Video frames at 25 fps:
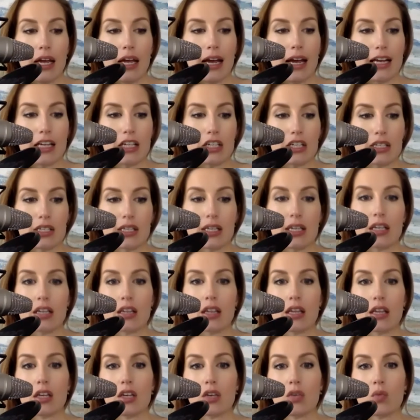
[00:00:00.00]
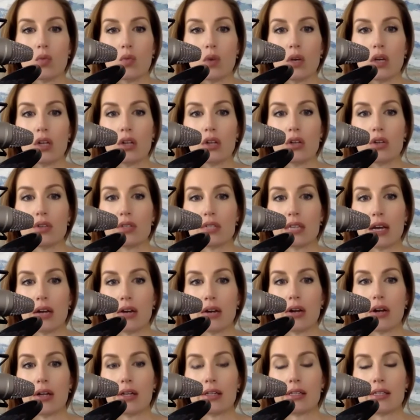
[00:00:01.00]
I just think that you will lose out
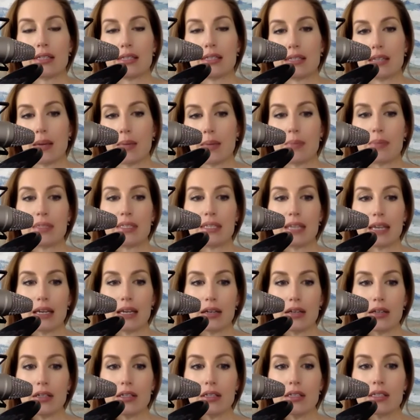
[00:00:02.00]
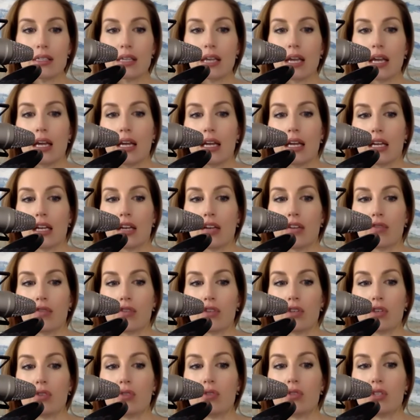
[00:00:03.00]
on some sales if
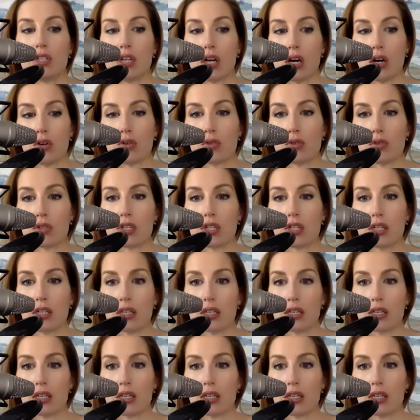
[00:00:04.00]
you don't